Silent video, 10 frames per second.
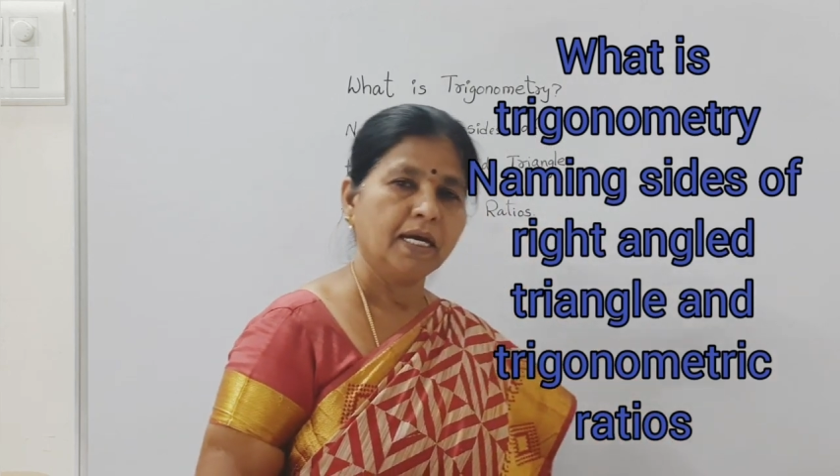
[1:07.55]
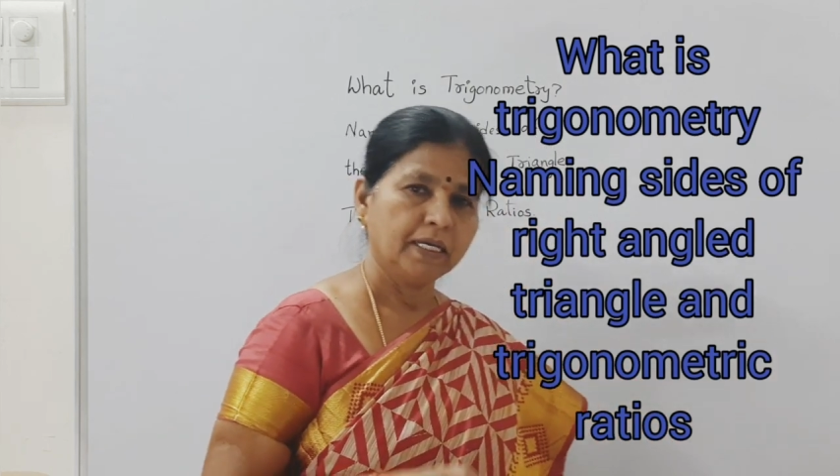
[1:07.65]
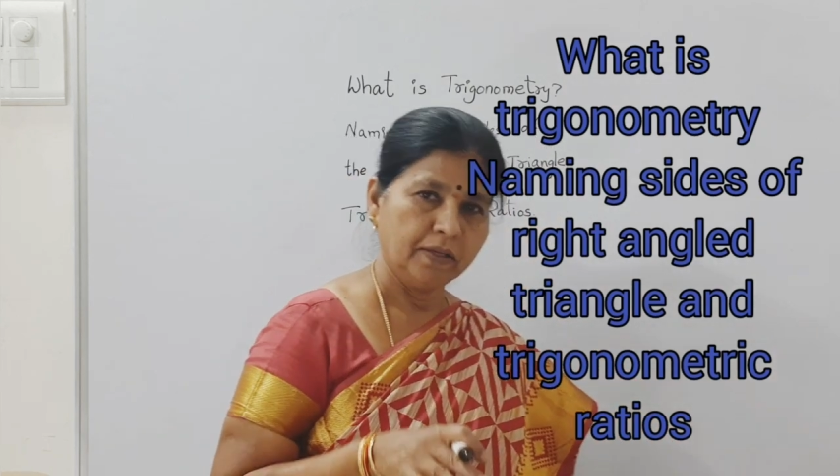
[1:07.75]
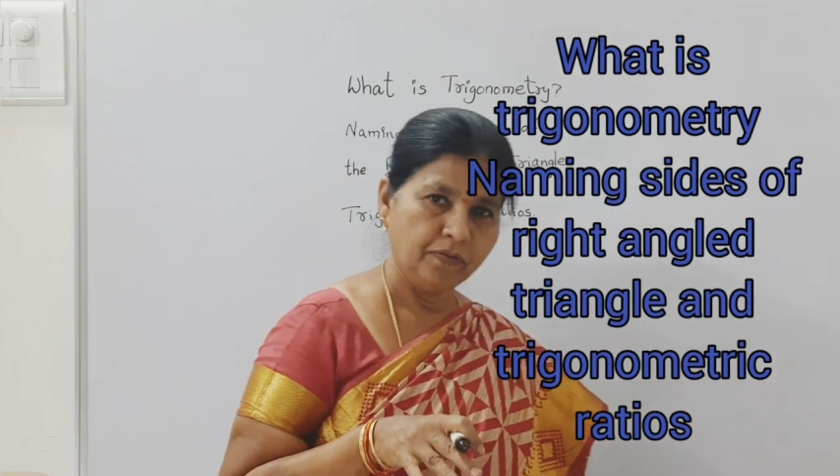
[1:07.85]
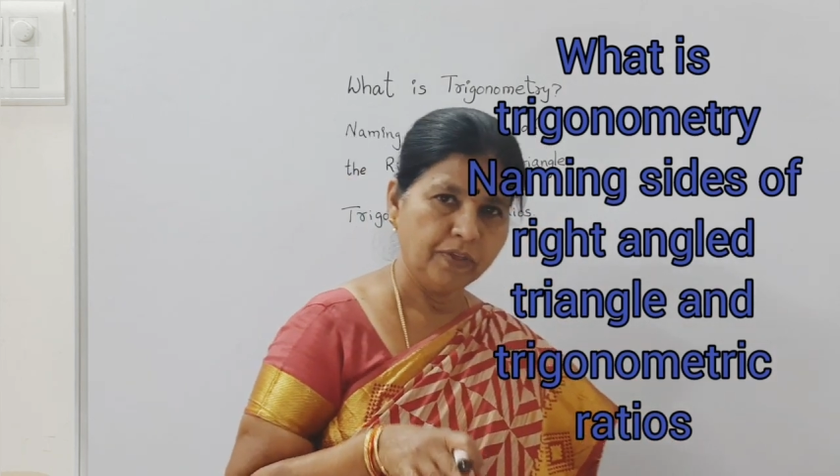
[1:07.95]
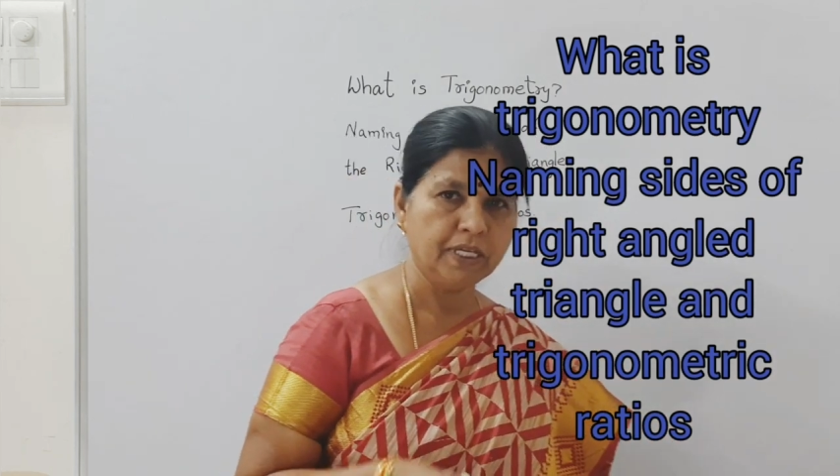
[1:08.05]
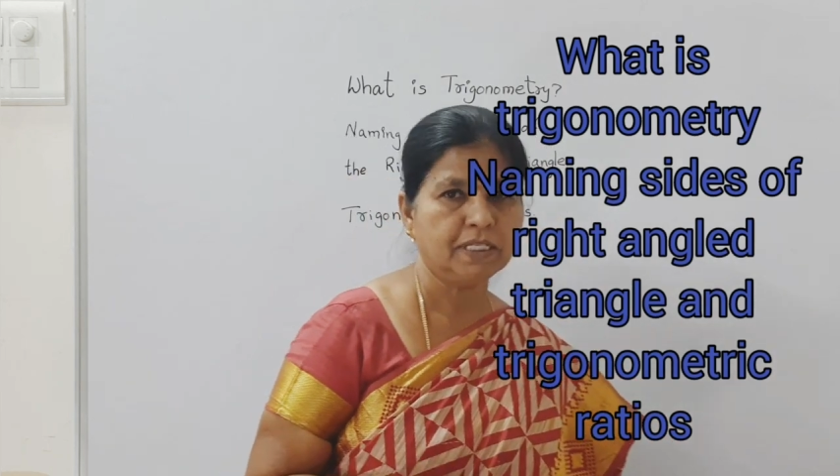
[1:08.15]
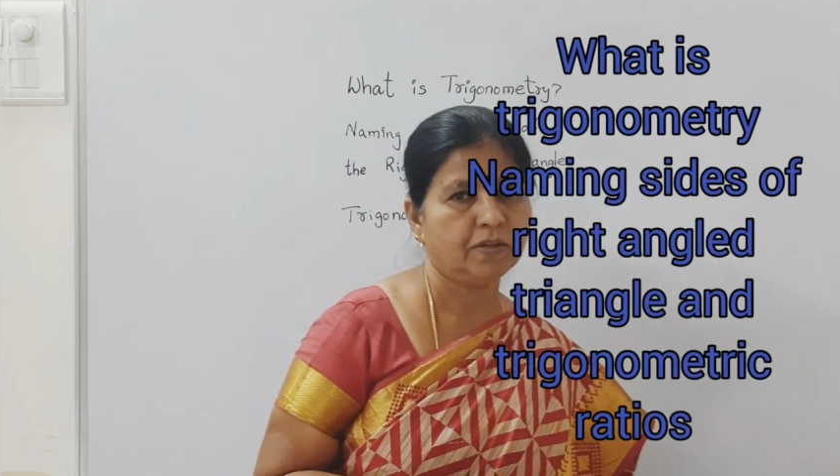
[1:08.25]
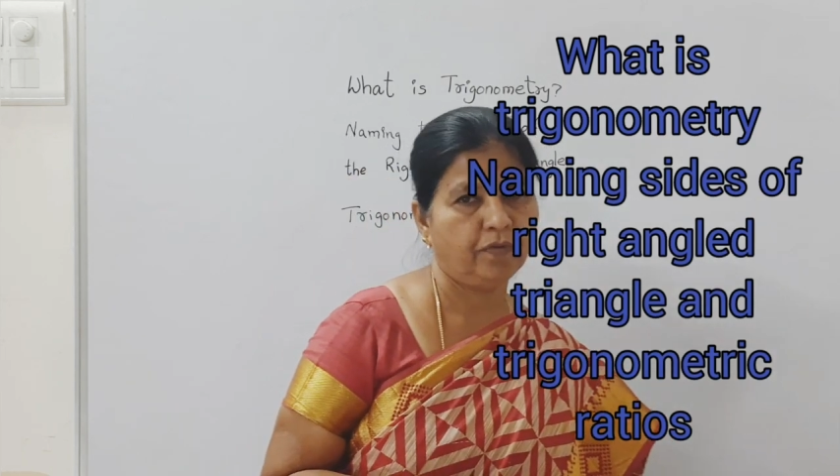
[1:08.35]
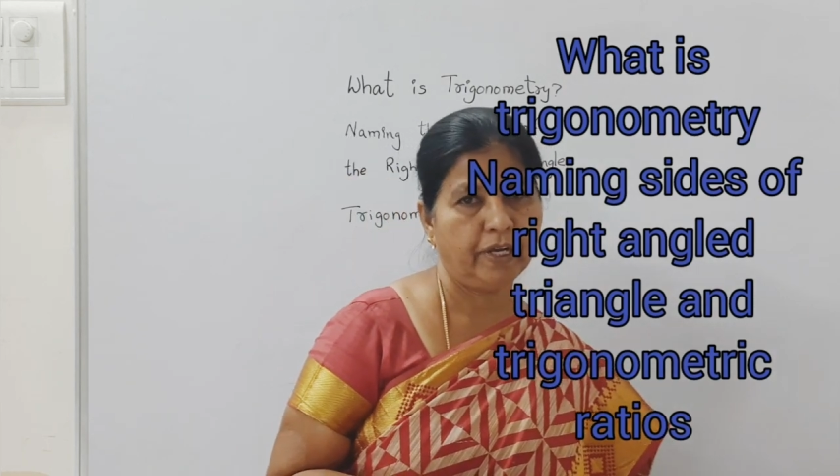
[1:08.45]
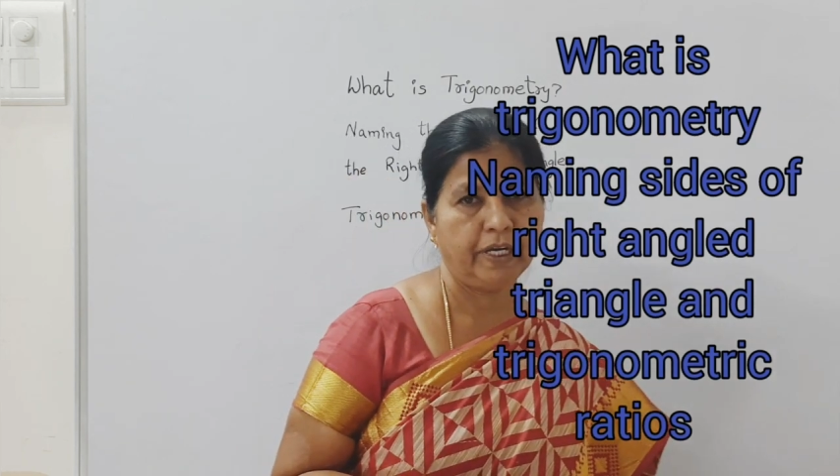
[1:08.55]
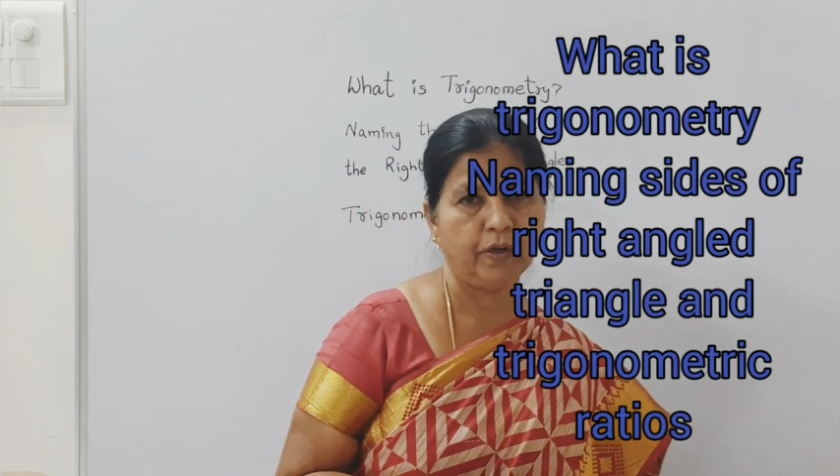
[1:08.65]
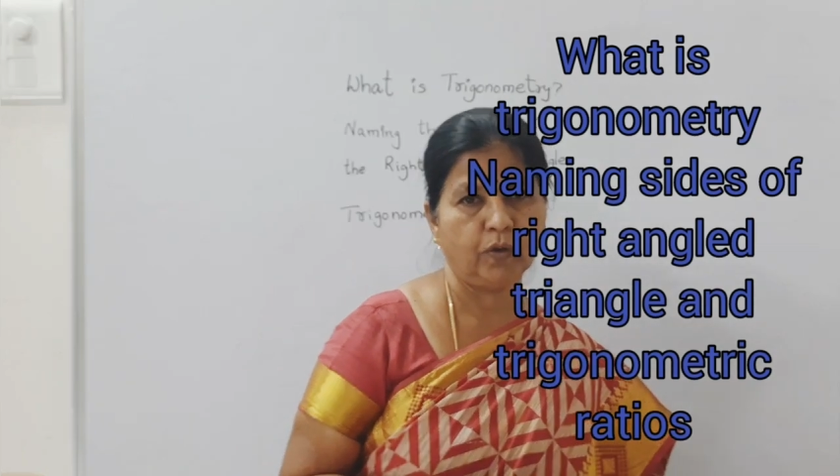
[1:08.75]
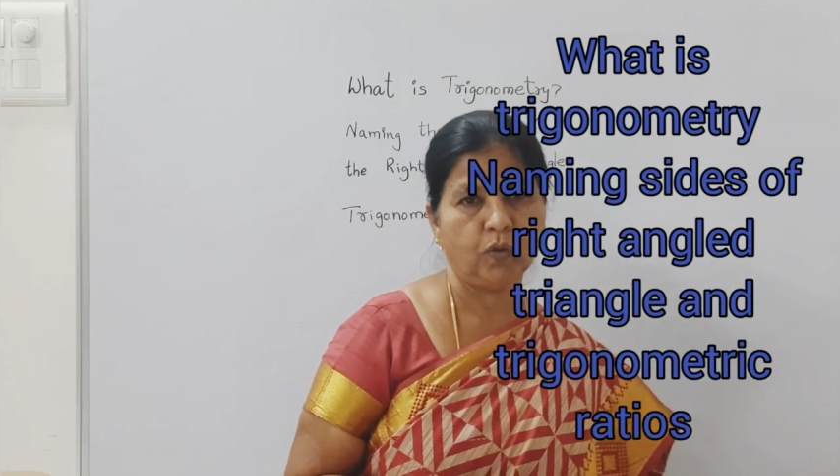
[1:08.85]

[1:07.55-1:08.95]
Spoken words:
in this video.